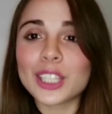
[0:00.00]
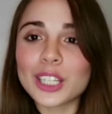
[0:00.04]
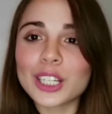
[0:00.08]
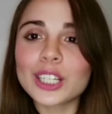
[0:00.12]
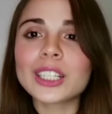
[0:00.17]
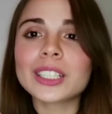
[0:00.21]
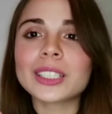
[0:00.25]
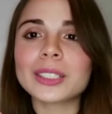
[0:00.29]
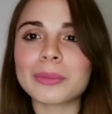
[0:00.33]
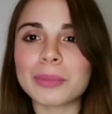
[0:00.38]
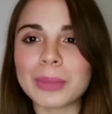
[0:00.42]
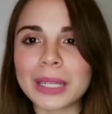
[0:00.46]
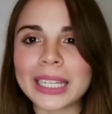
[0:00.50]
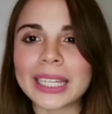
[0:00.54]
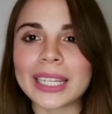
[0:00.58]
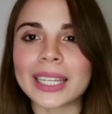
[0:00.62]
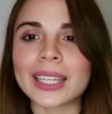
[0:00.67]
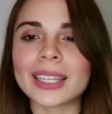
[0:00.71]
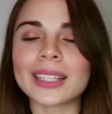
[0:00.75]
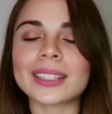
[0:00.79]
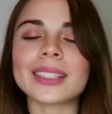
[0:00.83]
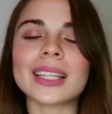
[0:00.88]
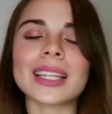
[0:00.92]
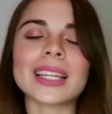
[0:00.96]
third
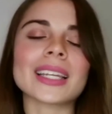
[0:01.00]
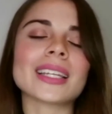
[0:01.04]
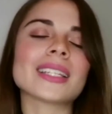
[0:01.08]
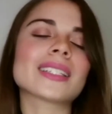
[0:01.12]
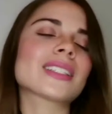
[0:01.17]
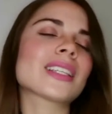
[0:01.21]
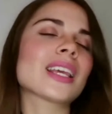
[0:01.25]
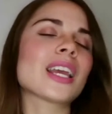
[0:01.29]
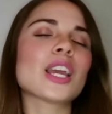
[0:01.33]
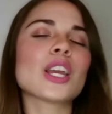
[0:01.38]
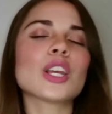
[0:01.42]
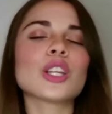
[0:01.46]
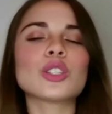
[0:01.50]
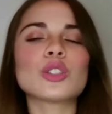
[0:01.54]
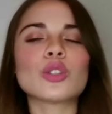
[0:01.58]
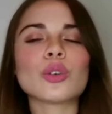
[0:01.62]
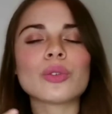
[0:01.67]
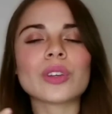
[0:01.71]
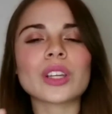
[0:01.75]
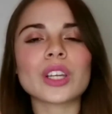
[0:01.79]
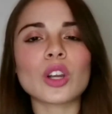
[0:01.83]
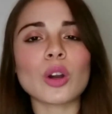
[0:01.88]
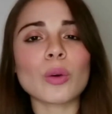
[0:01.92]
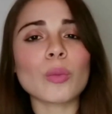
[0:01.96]
meaning that is to
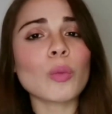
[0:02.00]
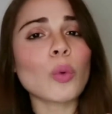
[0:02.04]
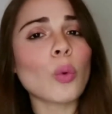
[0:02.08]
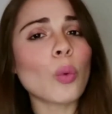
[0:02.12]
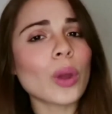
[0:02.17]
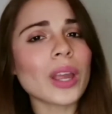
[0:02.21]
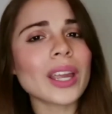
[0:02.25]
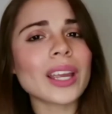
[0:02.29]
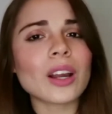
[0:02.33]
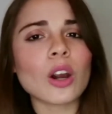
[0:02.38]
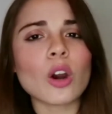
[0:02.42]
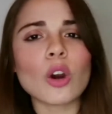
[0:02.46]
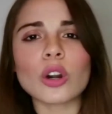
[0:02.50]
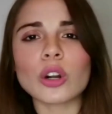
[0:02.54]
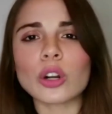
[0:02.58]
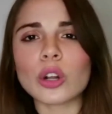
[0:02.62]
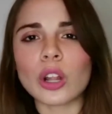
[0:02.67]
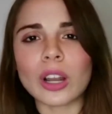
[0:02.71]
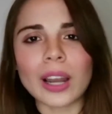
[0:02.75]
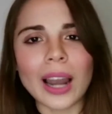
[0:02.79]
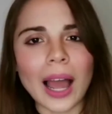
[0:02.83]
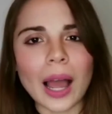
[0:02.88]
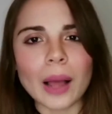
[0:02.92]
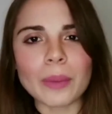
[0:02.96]
become weak or
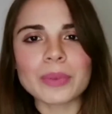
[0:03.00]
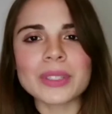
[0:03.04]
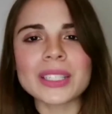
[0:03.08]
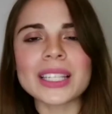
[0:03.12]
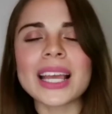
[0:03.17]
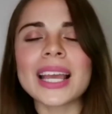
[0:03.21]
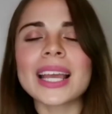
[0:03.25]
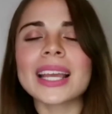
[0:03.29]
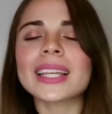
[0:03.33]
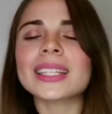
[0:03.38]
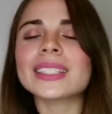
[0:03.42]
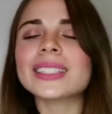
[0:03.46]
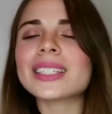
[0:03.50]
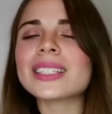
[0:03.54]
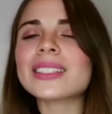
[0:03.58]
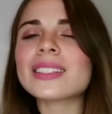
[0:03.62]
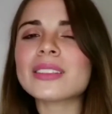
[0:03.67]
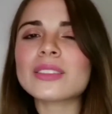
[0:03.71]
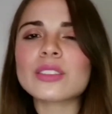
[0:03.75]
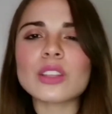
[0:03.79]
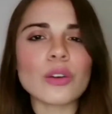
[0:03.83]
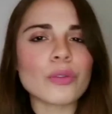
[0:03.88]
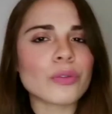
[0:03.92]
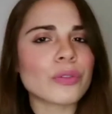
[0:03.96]
collapse. This
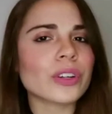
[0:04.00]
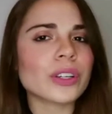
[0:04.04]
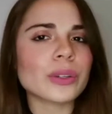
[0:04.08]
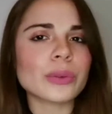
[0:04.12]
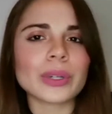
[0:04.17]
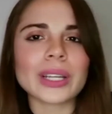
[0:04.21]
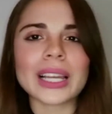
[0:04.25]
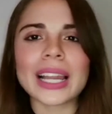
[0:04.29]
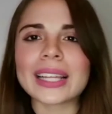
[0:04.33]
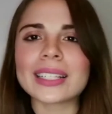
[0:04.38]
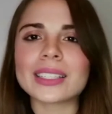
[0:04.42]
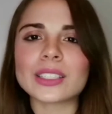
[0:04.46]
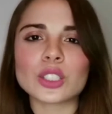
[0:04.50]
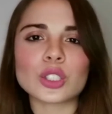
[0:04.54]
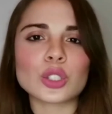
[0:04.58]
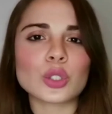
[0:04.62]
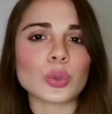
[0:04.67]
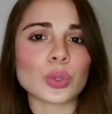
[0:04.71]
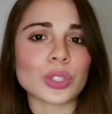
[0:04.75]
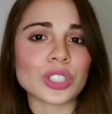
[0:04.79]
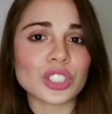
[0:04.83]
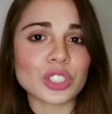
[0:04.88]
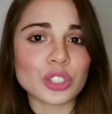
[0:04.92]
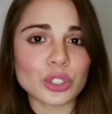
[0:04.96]
is often related
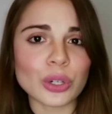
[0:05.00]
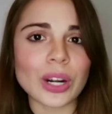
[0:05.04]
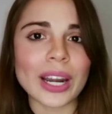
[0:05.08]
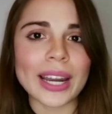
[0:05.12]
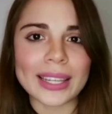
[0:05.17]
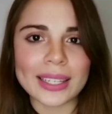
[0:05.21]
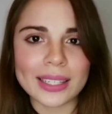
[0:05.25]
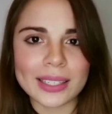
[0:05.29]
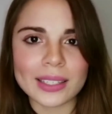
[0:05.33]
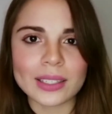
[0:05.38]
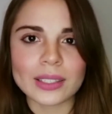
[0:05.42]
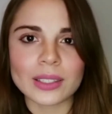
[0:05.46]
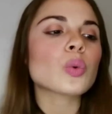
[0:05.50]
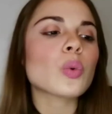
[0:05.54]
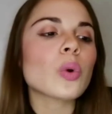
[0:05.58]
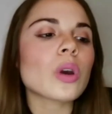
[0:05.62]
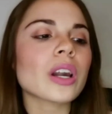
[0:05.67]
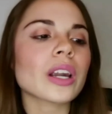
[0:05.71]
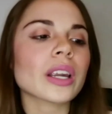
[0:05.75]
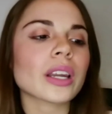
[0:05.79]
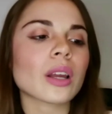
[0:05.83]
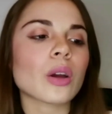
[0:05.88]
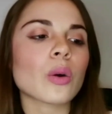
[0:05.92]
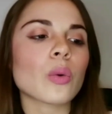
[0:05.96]
to stress. His
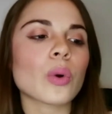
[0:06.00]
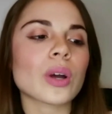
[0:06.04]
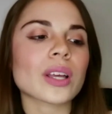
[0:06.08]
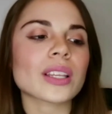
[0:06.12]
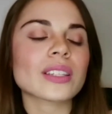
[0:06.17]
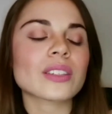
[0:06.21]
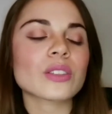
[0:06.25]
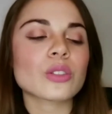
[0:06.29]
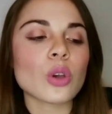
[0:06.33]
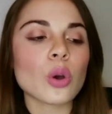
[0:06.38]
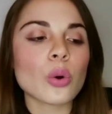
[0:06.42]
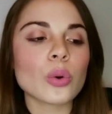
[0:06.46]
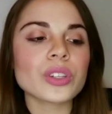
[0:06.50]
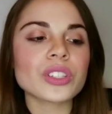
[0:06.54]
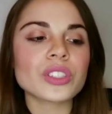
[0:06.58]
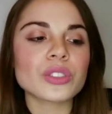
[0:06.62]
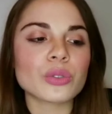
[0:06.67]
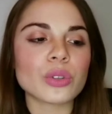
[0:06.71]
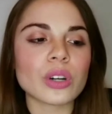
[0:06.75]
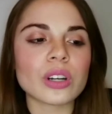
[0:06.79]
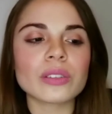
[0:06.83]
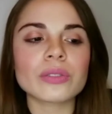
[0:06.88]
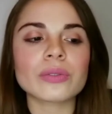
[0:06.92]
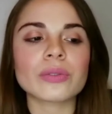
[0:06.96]
work was so
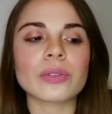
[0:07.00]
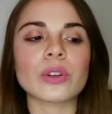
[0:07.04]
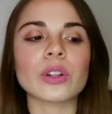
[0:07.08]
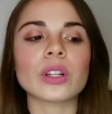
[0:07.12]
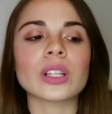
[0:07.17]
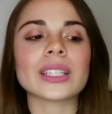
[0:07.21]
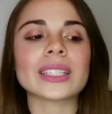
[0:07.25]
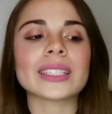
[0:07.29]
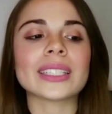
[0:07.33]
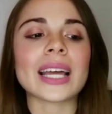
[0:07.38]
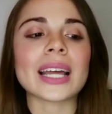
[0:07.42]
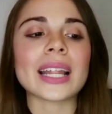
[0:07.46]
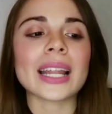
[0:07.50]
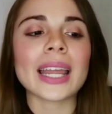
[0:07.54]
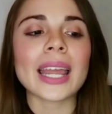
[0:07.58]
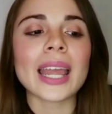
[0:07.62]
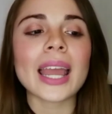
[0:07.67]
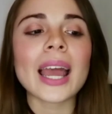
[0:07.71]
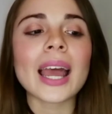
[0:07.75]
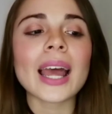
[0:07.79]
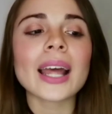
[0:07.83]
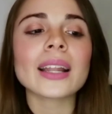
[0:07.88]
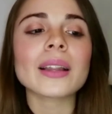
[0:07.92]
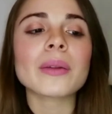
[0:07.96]
stressful that he
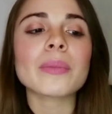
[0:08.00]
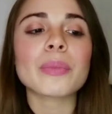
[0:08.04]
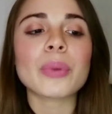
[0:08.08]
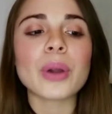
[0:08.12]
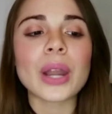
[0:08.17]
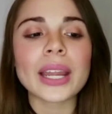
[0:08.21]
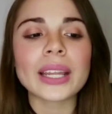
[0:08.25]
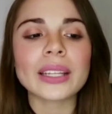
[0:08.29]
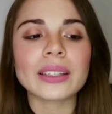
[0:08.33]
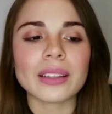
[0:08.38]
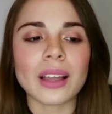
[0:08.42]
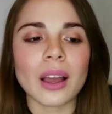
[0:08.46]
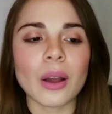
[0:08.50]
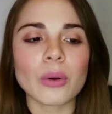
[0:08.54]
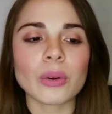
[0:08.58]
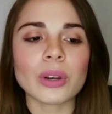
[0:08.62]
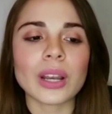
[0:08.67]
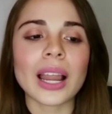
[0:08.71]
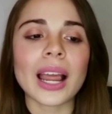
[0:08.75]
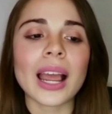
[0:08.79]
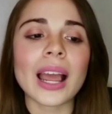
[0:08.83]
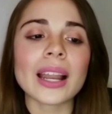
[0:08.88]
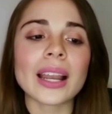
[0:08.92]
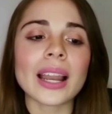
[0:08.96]
had a
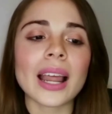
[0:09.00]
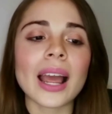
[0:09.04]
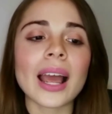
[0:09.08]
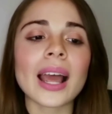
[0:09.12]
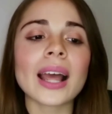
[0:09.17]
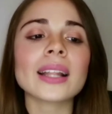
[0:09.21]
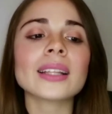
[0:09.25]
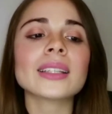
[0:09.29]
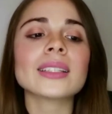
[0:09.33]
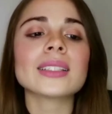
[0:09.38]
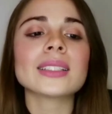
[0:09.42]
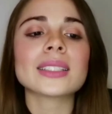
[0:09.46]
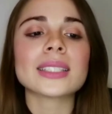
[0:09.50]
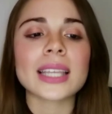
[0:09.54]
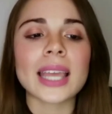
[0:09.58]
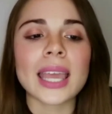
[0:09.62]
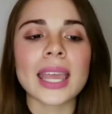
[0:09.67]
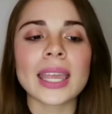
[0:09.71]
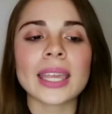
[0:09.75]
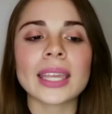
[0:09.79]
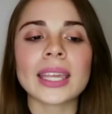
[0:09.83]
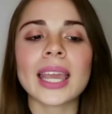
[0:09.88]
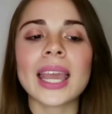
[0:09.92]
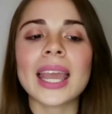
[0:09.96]
breakdown and had to
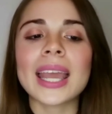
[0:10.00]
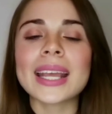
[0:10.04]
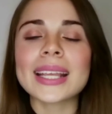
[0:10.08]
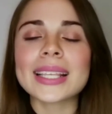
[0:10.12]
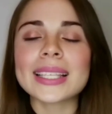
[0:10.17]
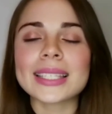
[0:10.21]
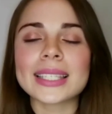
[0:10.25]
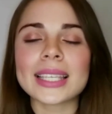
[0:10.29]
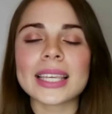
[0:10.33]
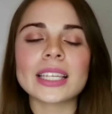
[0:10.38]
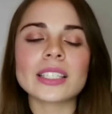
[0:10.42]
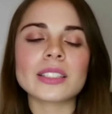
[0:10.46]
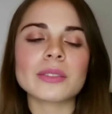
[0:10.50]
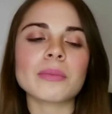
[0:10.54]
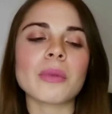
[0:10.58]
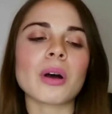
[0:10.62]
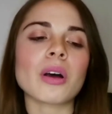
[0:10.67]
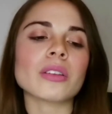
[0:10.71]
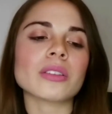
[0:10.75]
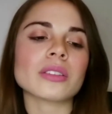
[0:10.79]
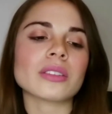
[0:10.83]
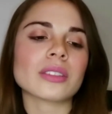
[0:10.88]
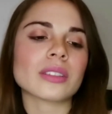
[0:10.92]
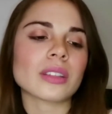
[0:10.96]
take 6
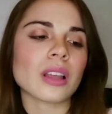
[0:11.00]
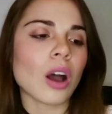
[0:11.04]
months